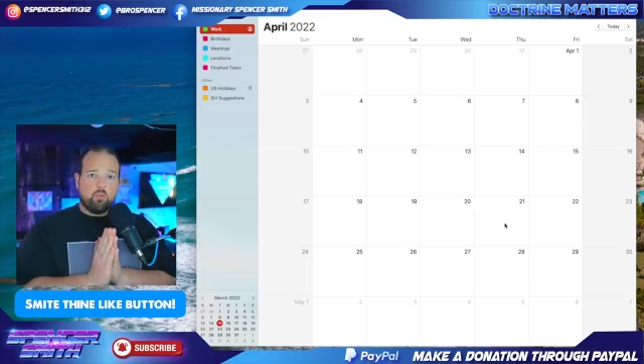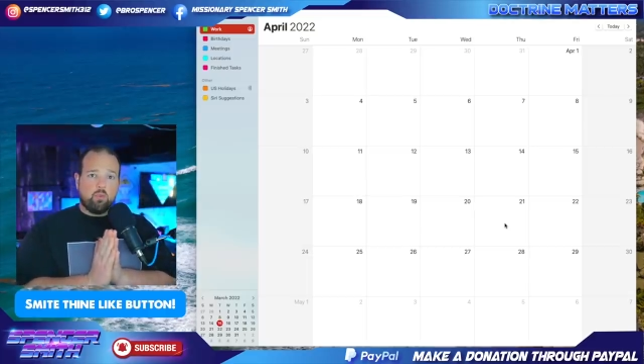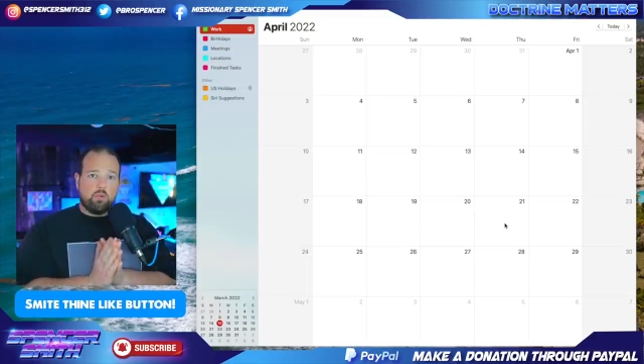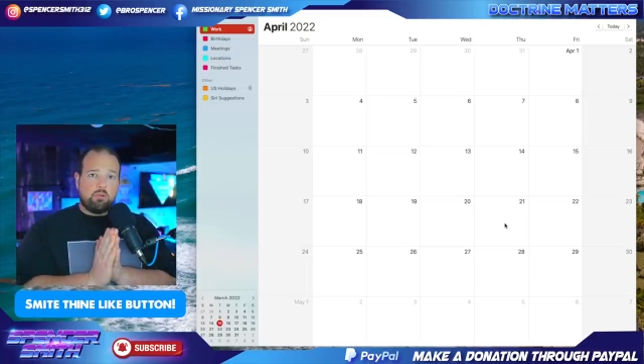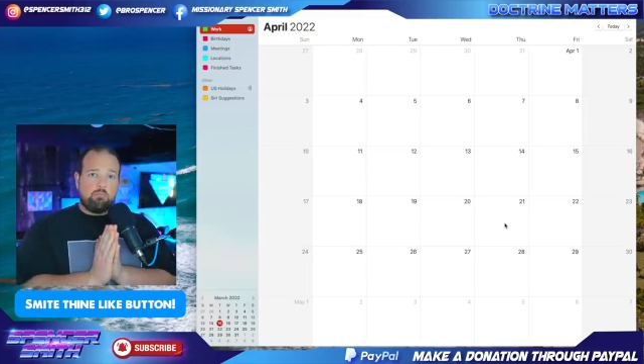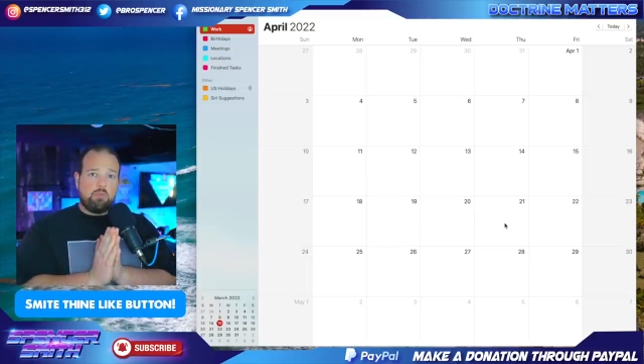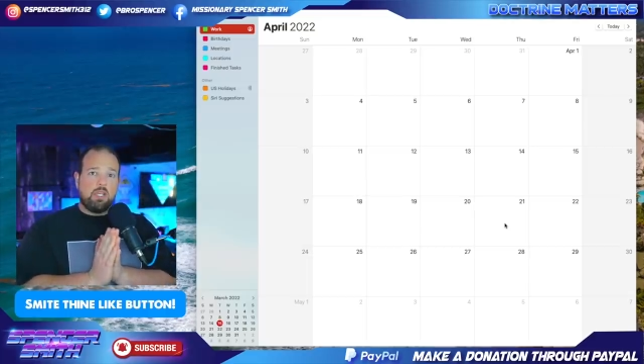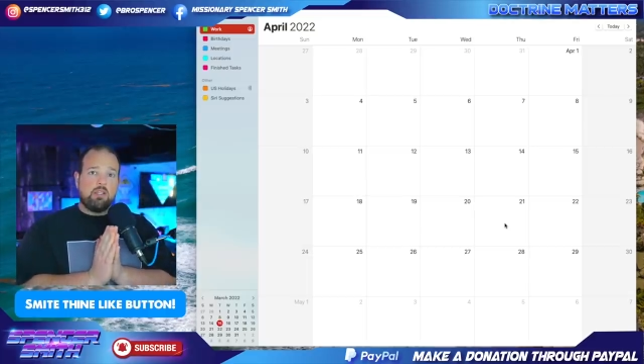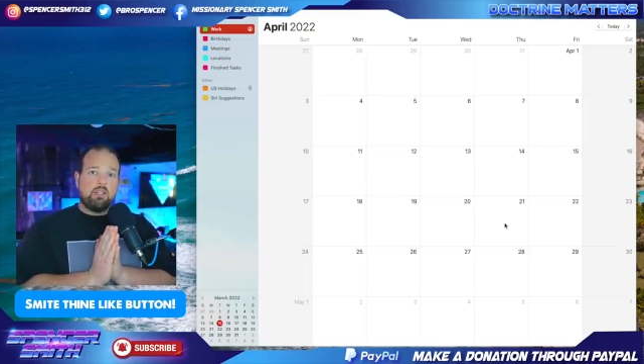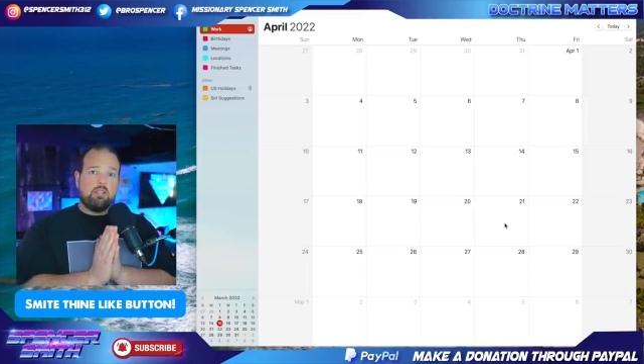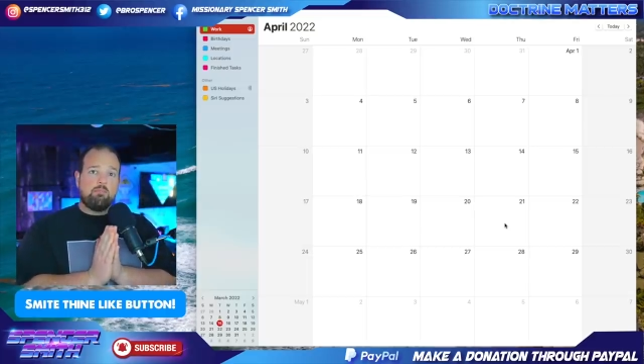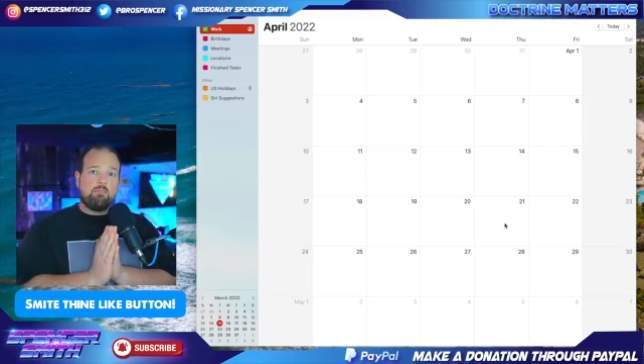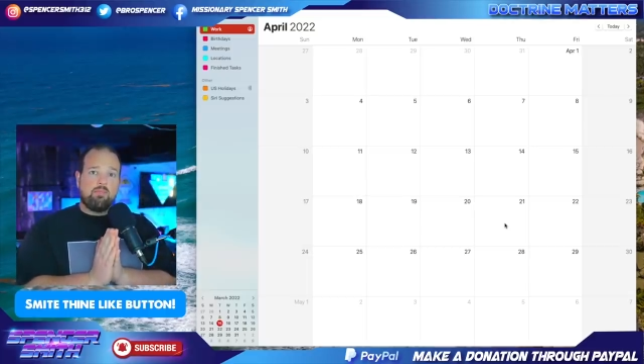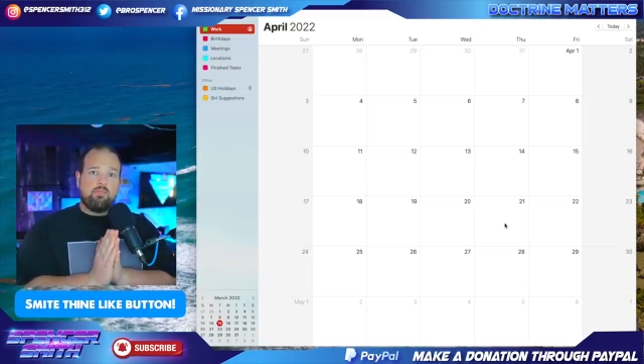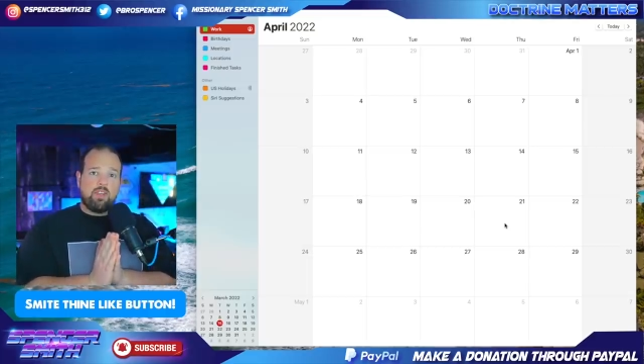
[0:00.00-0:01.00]
would be
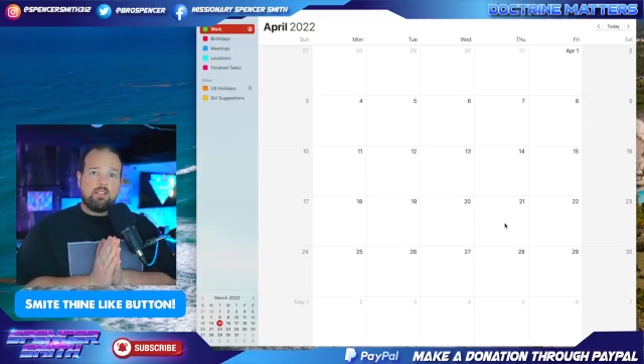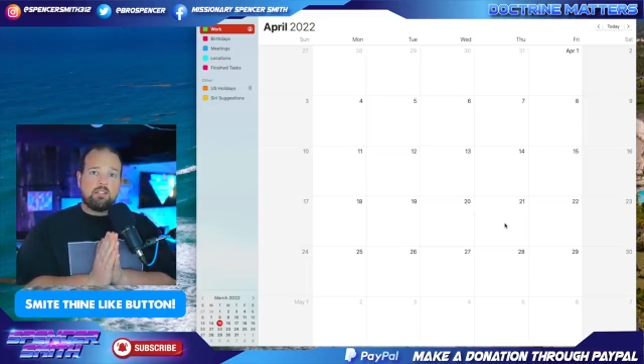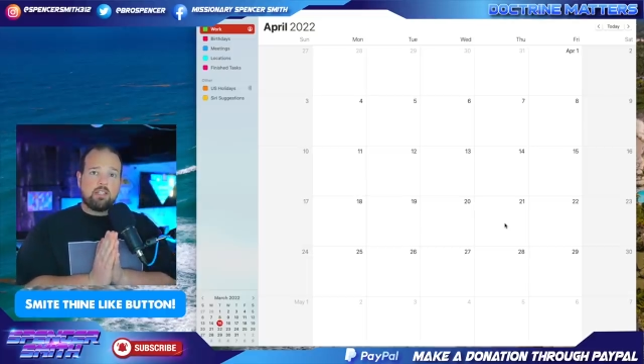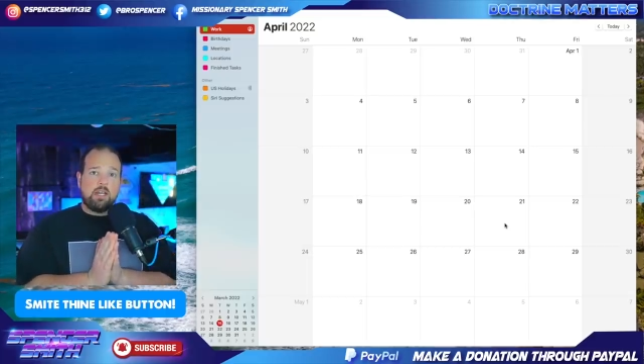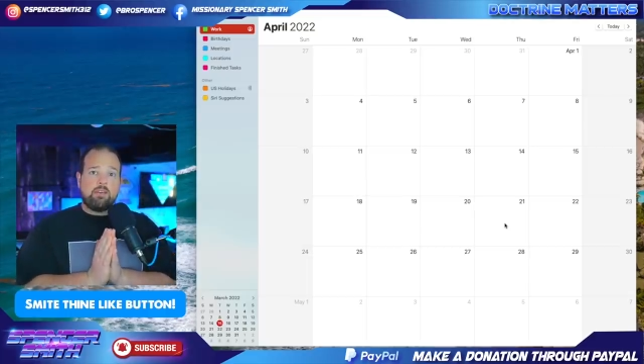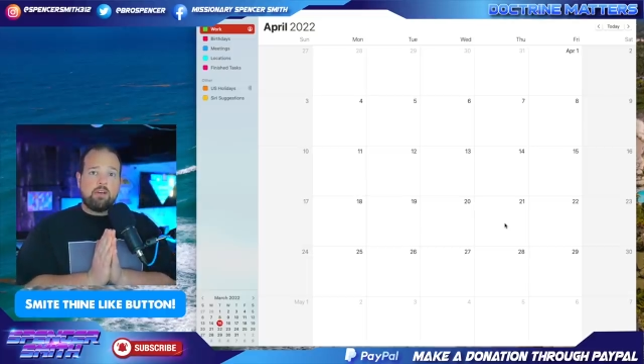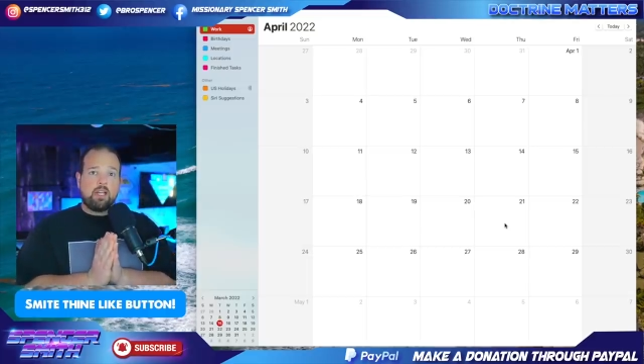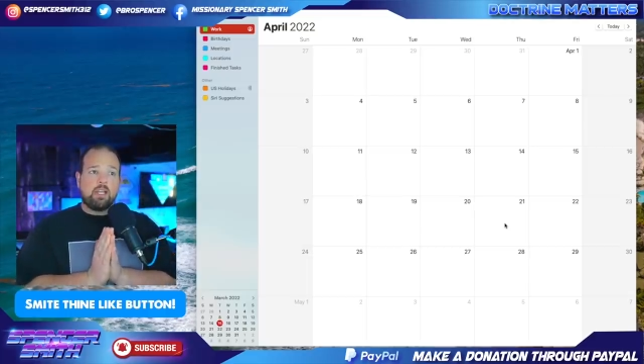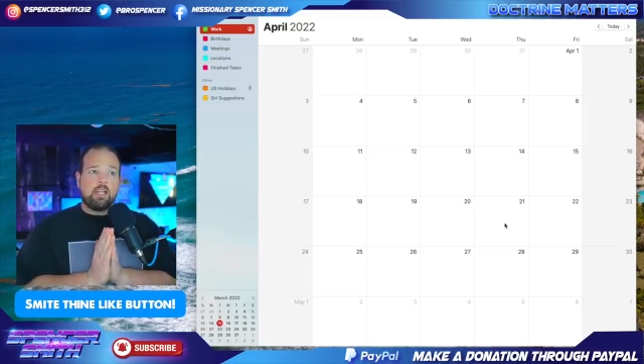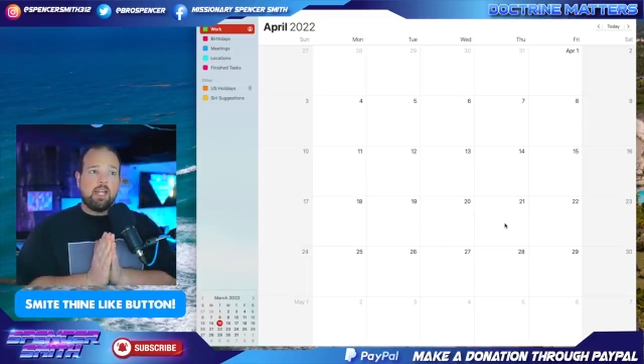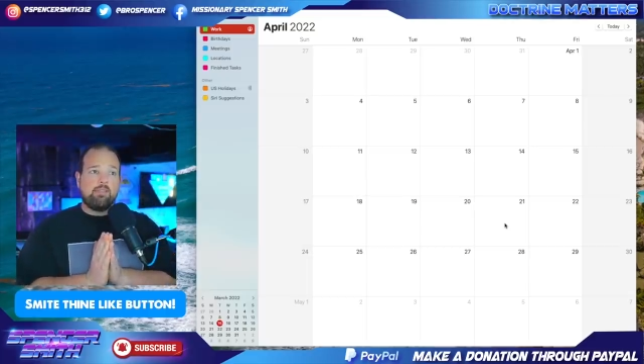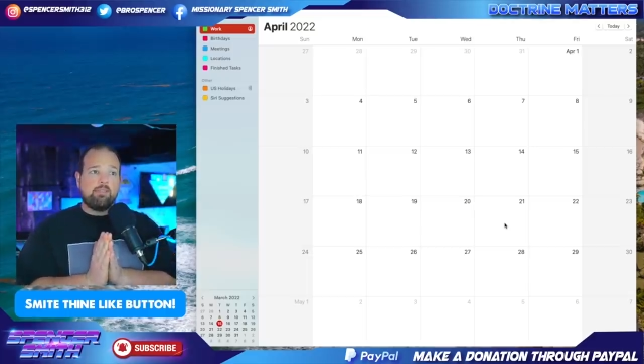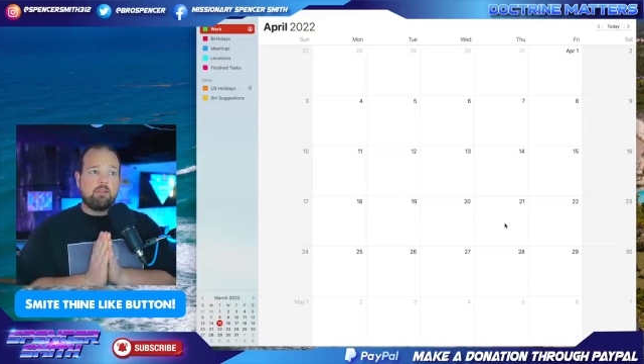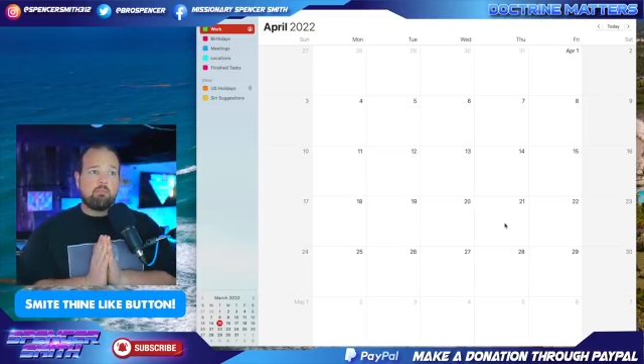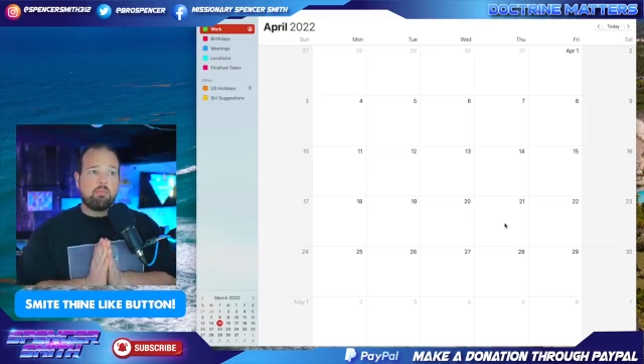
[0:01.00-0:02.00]
the Feast of Unleavened